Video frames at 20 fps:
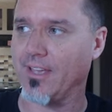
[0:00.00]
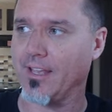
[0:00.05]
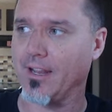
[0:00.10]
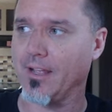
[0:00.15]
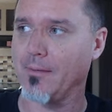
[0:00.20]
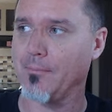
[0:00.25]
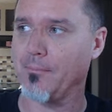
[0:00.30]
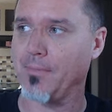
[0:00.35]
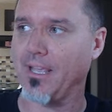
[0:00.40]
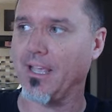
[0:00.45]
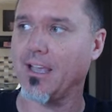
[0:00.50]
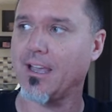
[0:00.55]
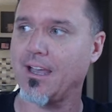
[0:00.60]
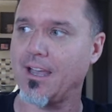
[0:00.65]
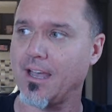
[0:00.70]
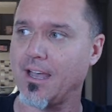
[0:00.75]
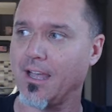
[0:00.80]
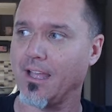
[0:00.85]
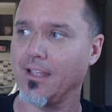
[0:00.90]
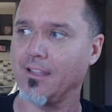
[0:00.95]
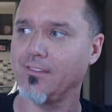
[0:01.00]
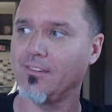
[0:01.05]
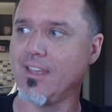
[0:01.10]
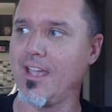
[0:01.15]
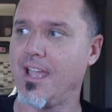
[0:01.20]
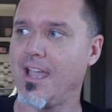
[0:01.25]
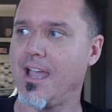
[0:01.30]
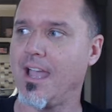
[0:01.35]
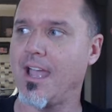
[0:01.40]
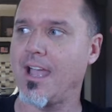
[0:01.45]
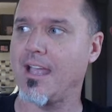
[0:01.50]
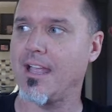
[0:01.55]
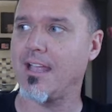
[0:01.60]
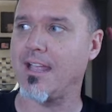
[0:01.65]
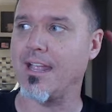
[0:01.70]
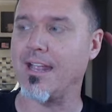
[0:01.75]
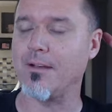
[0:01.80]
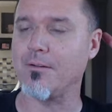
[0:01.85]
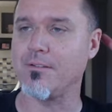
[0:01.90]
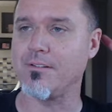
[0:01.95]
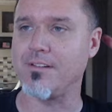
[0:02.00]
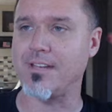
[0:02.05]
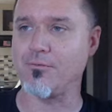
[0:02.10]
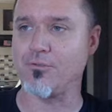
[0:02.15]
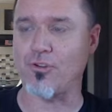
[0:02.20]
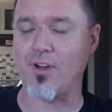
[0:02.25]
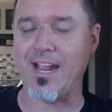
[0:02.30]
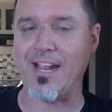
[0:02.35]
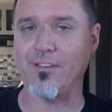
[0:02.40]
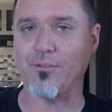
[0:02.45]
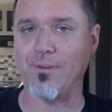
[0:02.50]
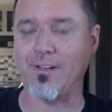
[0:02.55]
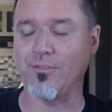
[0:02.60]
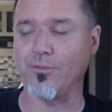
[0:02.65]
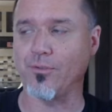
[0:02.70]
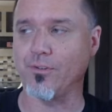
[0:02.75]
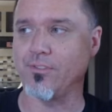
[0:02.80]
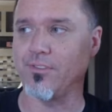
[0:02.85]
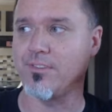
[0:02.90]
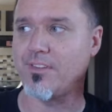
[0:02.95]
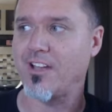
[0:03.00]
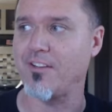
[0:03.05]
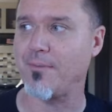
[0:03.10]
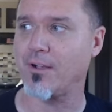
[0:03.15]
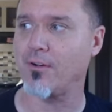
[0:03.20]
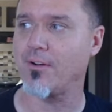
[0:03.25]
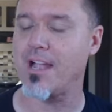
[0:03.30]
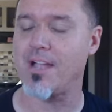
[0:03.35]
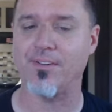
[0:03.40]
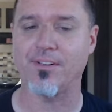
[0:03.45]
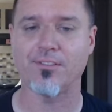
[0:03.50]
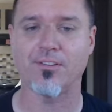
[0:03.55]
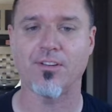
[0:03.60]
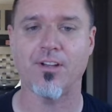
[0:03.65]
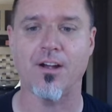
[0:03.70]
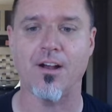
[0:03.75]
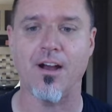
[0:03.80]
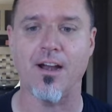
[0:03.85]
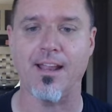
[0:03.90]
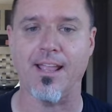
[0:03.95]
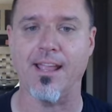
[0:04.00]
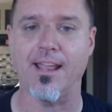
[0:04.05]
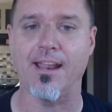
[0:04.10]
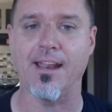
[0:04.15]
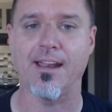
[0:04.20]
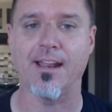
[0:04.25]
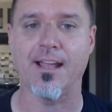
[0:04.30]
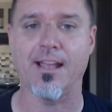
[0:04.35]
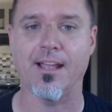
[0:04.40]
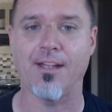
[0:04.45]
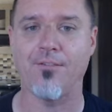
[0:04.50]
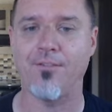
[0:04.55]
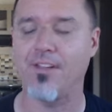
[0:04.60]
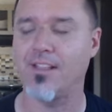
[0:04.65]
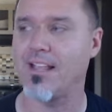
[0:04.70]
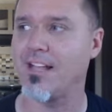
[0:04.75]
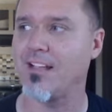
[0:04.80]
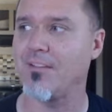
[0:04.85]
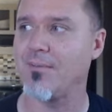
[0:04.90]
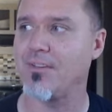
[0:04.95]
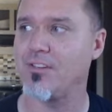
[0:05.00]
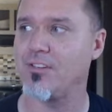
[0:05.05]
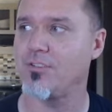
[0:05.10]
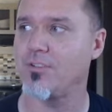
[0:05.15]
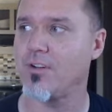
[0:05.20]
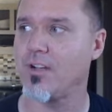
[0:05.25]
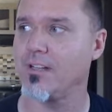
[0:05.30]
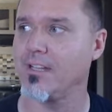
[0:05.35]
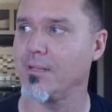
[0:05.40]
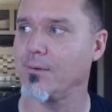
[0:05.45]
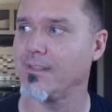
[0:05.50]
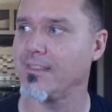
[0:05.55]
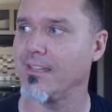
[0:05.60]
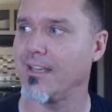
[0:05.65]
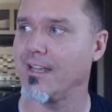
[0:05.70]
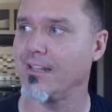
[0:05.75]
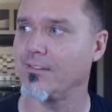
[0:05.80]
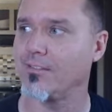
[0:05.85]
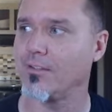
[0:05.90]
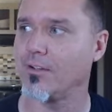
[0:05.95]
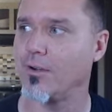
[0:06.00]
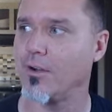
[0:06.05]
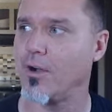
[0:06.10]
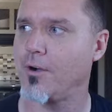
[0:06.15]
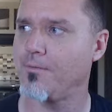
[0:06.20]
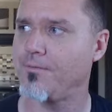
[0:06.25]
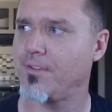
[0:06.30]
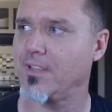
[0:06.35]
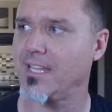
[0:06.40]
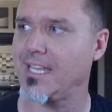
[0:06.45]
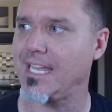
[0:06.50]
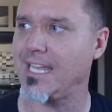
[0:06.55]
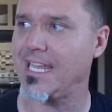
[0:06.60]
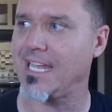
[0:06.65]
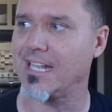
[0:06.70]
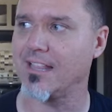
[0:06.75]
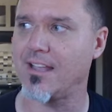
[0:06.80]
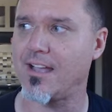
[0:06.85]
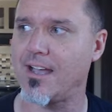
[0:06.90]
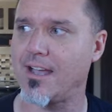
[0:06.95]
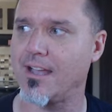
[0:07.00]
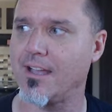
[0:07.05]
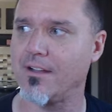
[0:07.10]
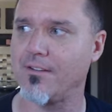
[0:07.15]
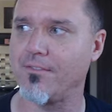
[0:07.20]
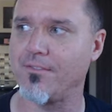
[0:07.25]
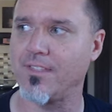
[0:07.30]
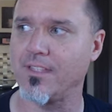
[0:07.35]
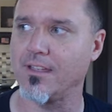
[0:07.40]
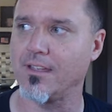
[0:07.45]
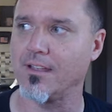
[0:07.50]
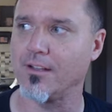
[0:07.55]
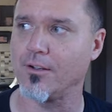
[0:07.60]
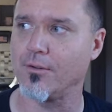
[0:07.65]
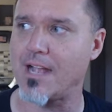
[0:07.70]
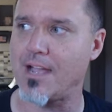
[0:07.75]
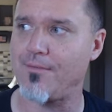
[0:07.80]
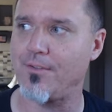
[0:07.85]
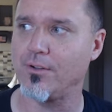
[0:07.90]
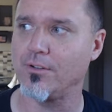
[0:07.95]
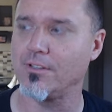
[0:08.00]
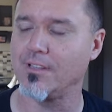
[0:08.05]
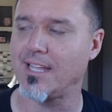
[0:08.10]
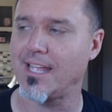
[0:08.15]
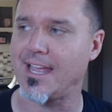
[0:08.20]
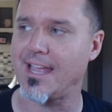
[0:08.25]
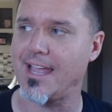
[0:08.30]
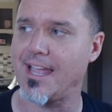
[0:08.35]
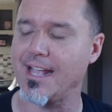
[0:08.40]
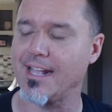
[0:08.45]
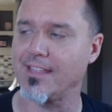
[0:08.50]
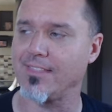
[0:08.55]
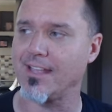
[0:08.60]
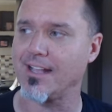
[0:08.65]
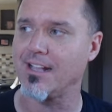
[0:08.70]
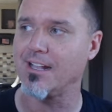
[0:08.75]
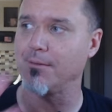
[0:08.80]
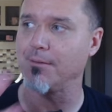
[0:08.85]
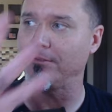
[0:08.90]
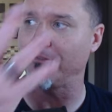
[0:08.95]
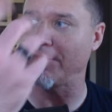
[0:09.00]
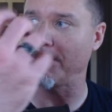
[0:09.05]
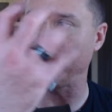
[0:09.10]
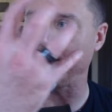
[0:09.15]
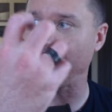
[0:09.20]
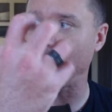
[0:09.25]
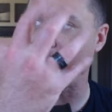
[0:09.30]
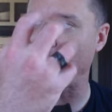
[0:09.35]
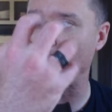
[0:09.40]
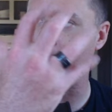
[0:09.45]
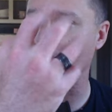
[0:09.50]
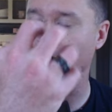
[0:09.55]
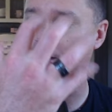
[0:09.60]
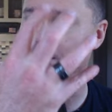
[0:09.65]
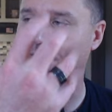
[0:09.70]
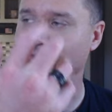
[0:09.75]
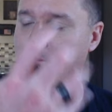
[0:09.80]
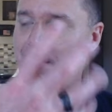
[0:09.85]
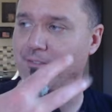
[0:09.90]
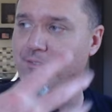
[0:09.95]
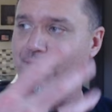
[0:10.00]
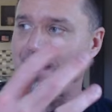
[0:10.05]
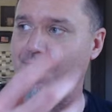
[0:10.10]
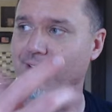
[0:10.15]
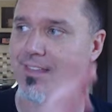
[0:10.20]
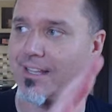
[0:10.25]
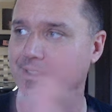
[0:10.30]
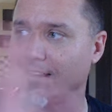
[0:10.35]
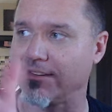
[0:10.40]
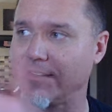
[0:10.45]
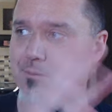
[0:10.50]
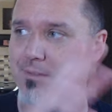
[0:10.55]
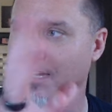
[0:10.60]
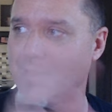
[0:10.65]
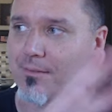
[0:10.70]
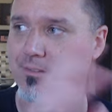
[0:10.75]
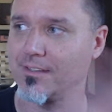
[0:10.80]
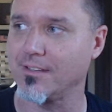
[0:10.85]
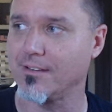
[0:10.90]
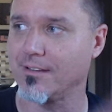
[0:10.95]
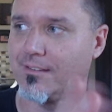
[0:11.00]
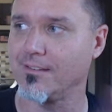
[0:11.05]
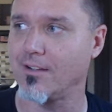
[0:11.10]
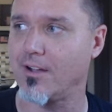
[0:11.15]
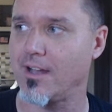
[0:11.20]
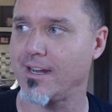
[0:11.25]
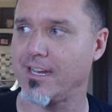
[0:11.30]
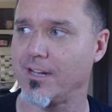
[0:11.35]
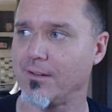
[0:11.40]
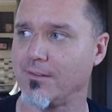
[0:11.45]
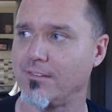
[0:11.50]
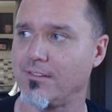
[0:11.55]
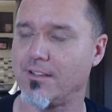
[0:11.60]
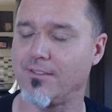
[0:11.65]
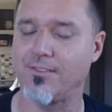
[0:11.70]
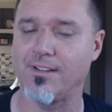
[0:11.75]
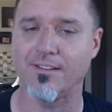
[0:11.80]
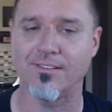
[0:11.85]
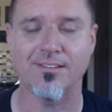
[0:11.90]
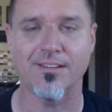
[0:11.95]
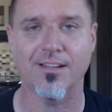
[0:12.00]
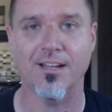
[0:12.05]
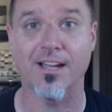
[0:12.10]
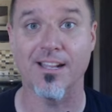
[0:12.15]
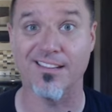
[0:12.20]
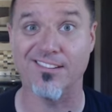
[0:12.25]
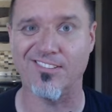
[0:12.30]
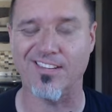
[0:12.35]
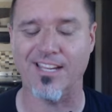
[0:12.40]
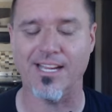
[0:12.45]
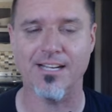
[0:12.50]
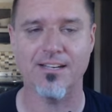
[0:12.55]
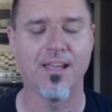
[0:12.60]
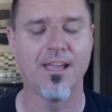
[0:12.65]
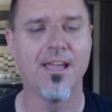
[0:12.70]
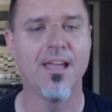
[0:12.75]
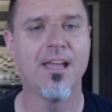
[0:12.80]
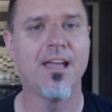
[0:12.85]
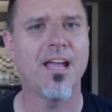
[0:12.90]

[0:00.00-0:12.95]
setup because it drains resources off my graphics card and I feel like I've been struggling with that. So hopefully a lot of the graphical lag that comes from my camera, from my face, like sometimes the audio and stuff gets unsynced.